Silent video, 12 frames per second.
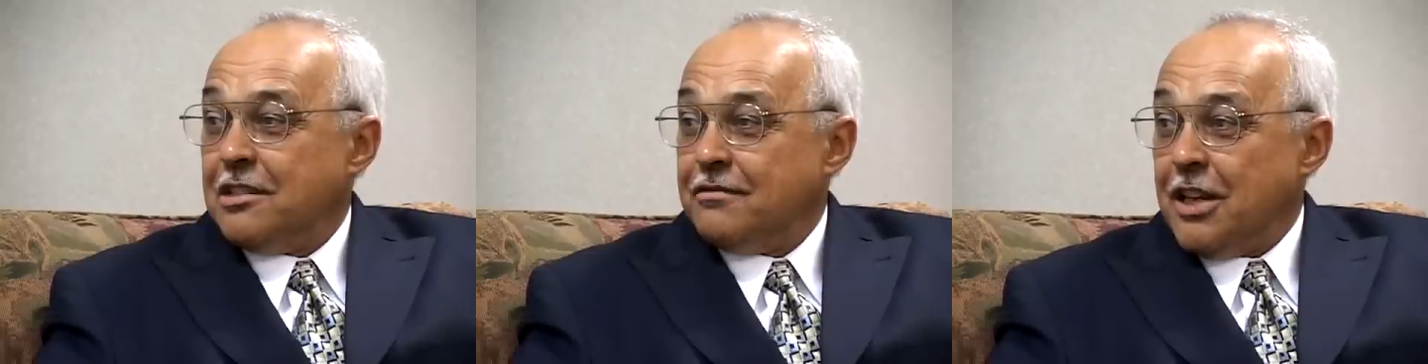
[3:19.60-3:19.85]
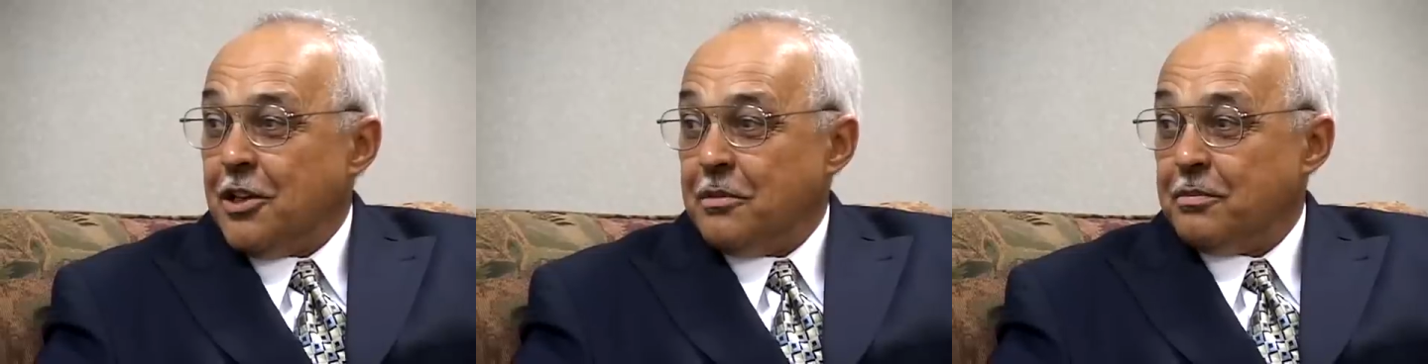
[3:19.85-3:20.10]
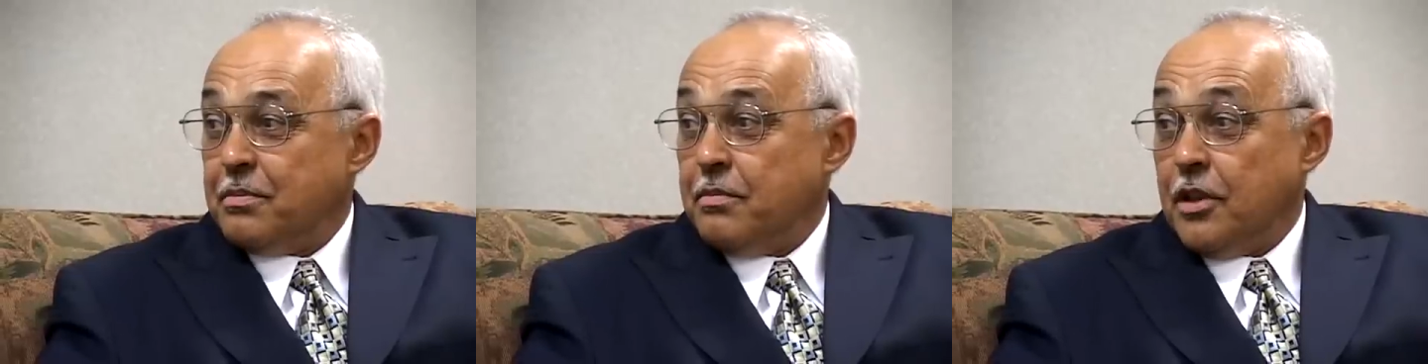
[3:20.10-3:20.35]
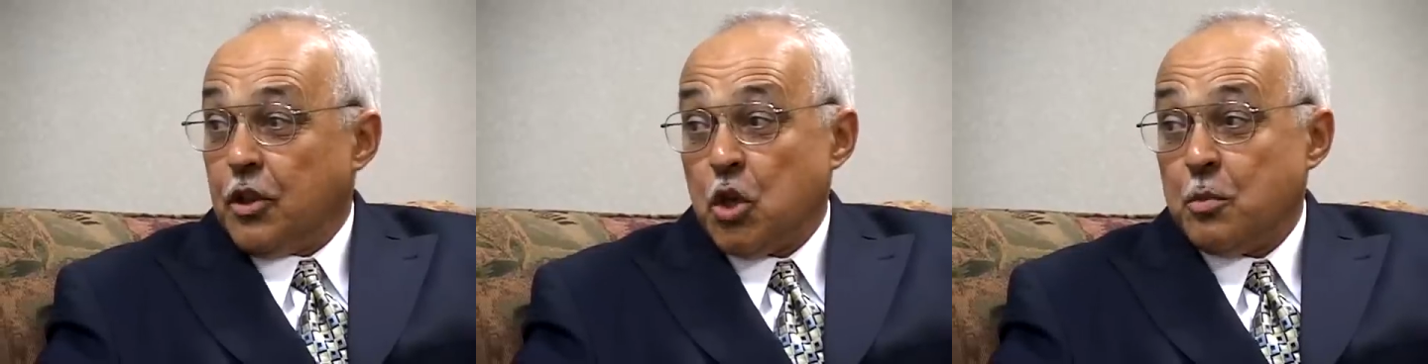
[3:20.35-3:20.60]
develop
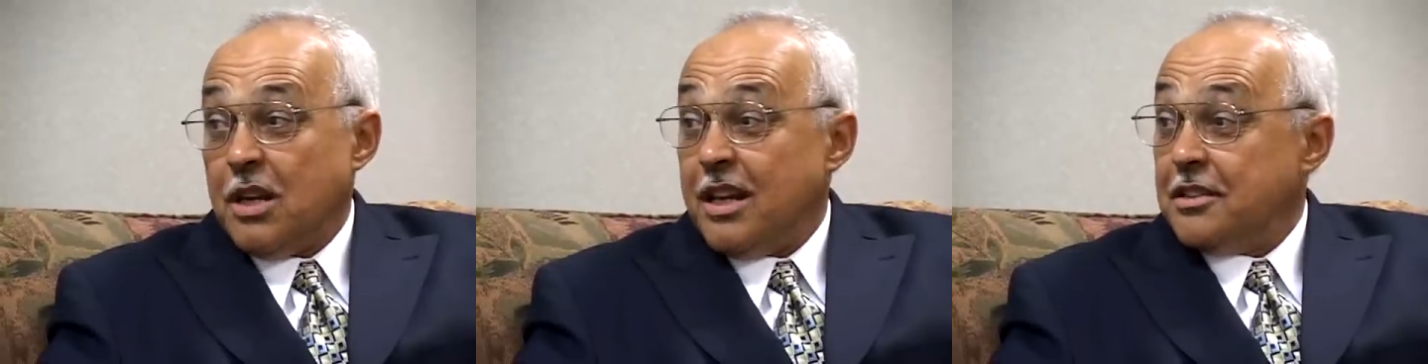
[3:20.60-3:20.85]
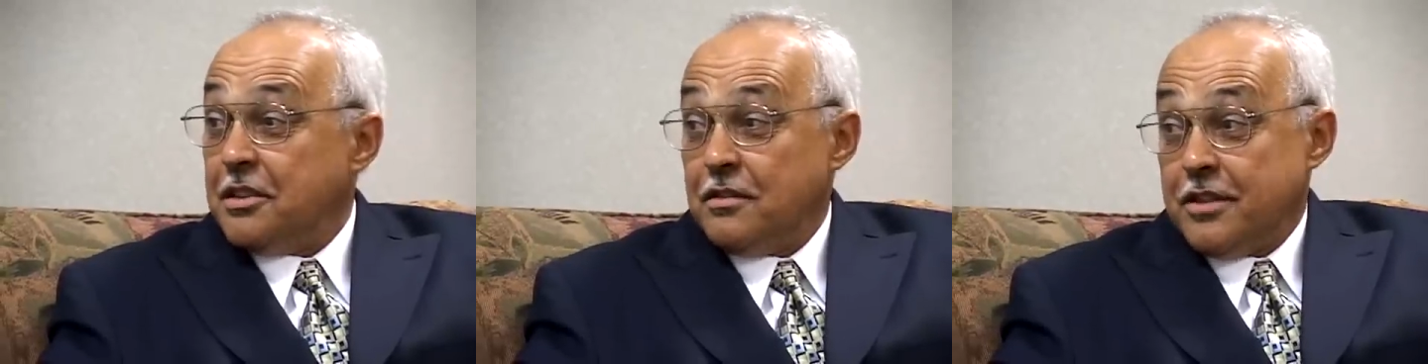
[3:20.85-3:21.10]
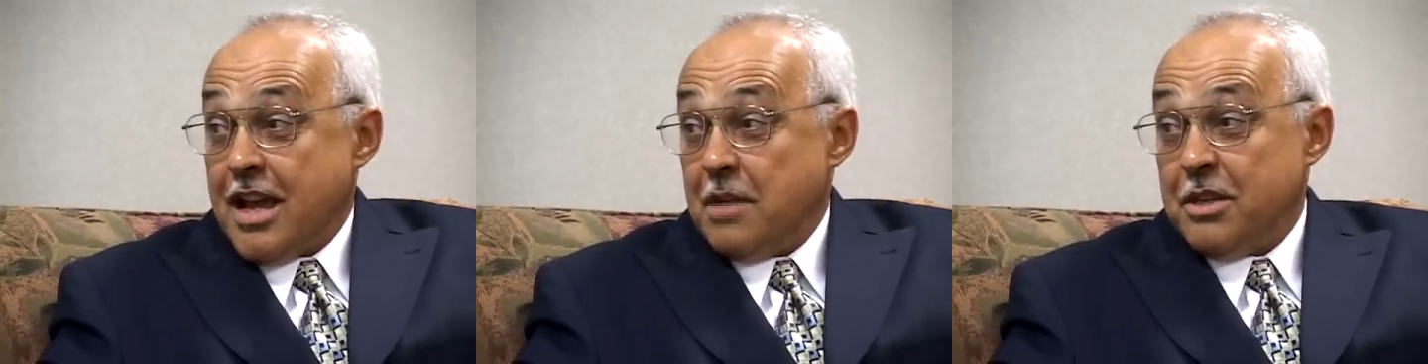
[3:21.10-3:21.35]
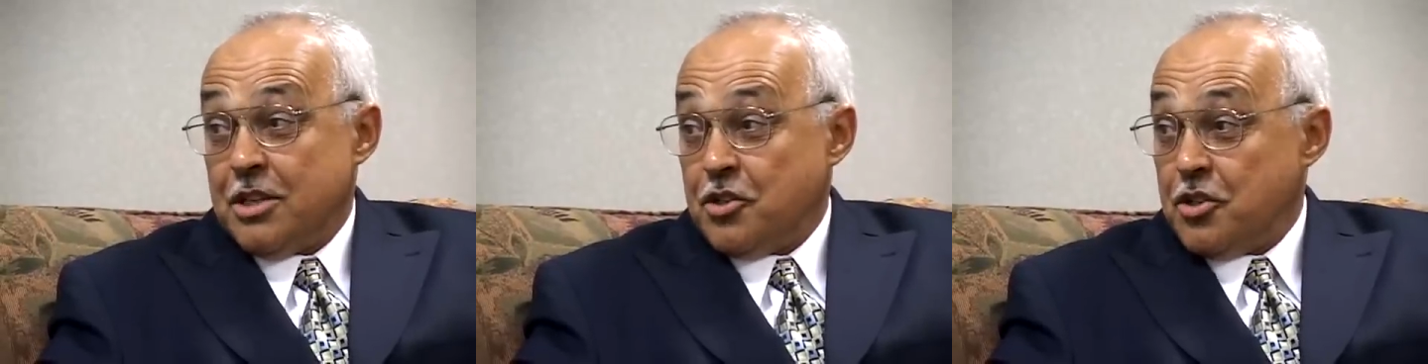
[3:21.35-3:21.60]
cumulative
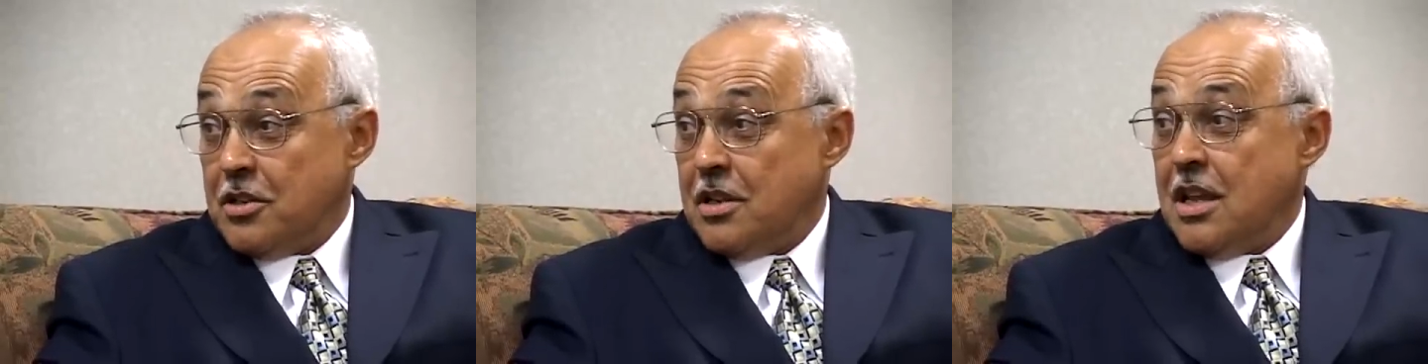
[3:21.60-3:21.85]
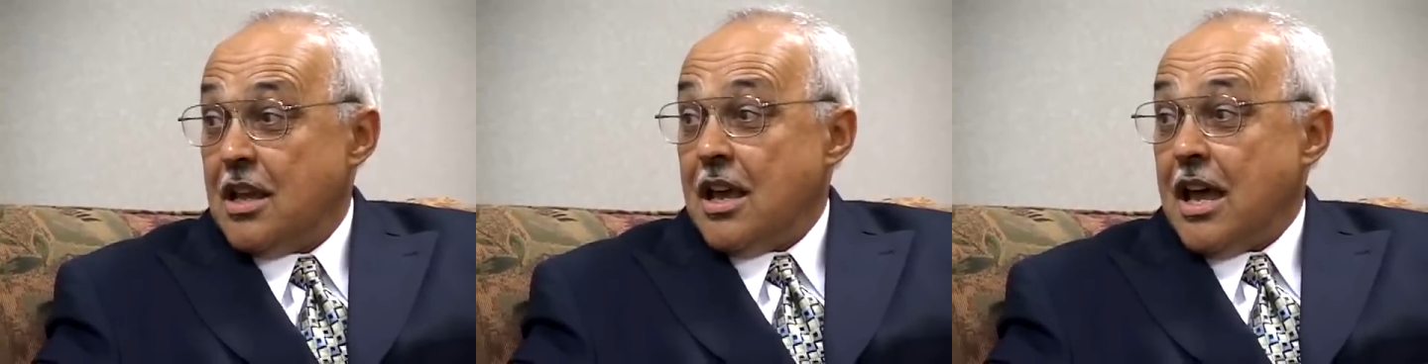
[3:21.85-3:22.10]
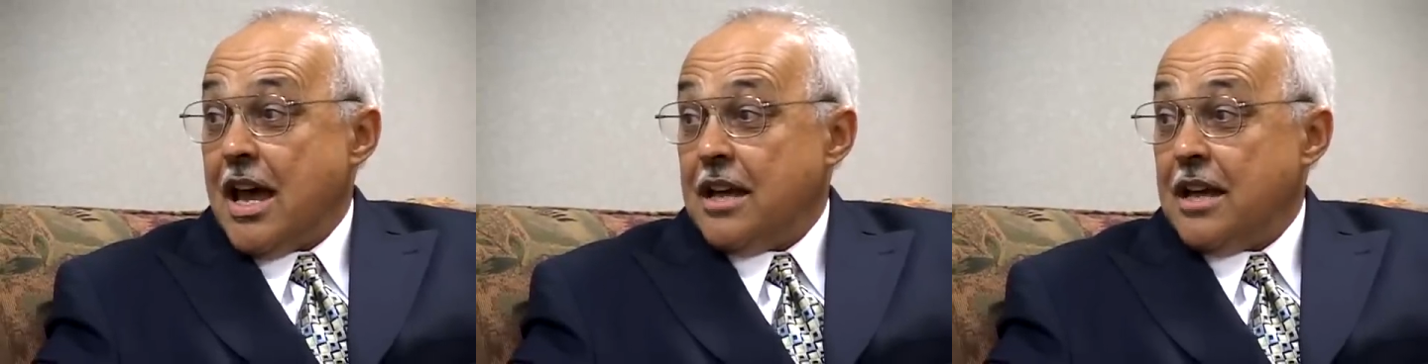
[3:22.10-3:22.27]
damage mm.